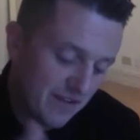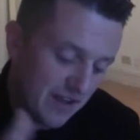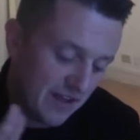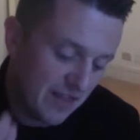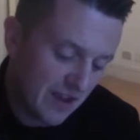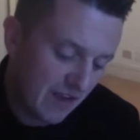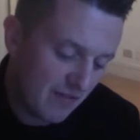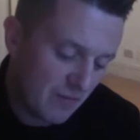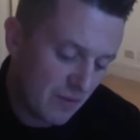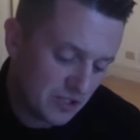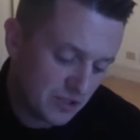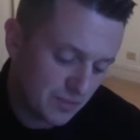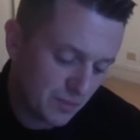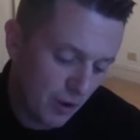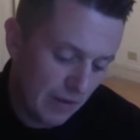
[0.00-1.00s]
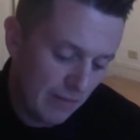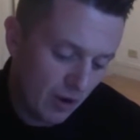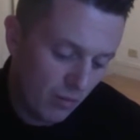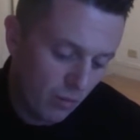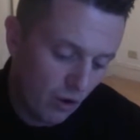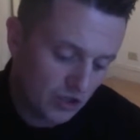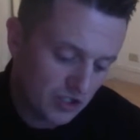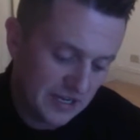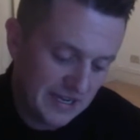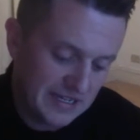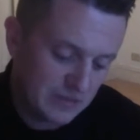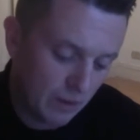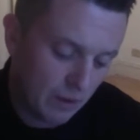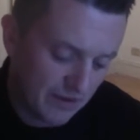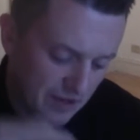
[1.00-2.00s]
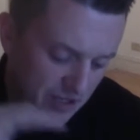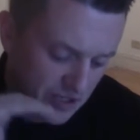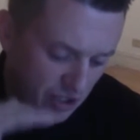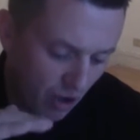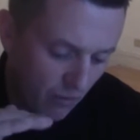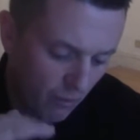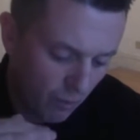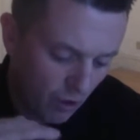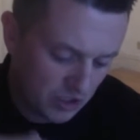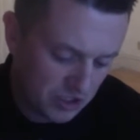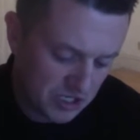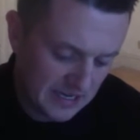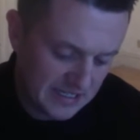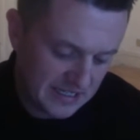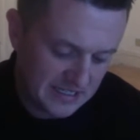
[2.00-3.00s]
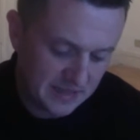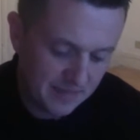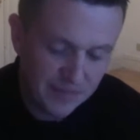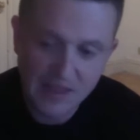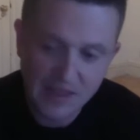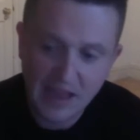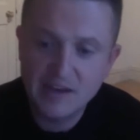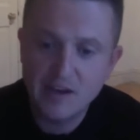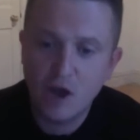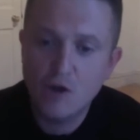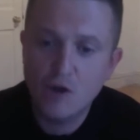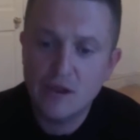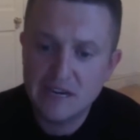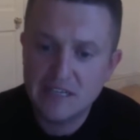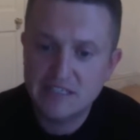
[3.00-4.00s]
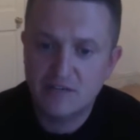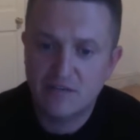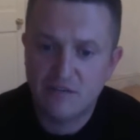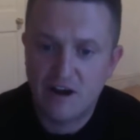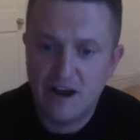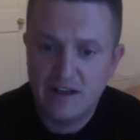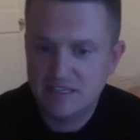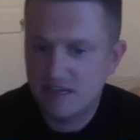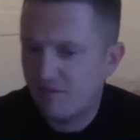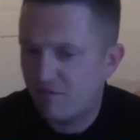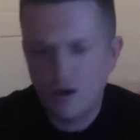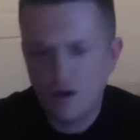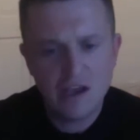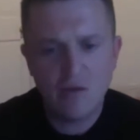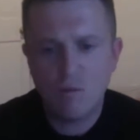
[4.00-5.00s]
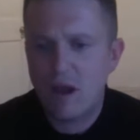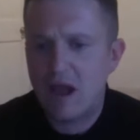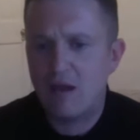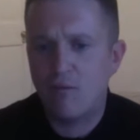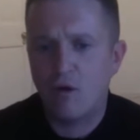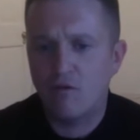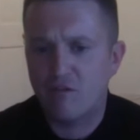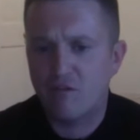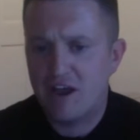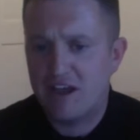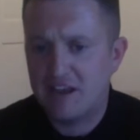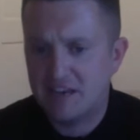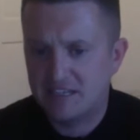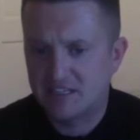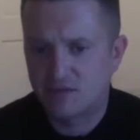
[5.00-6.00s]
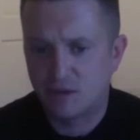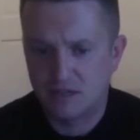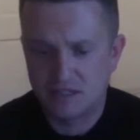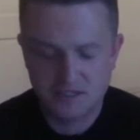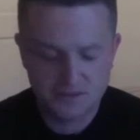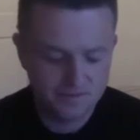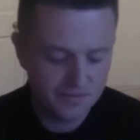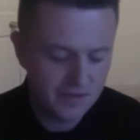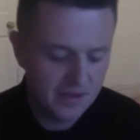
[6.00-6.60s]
if the government's put him on a watch list, one of the top watch lists, they know he's a threat. So they're fully aware what a threat he is to us.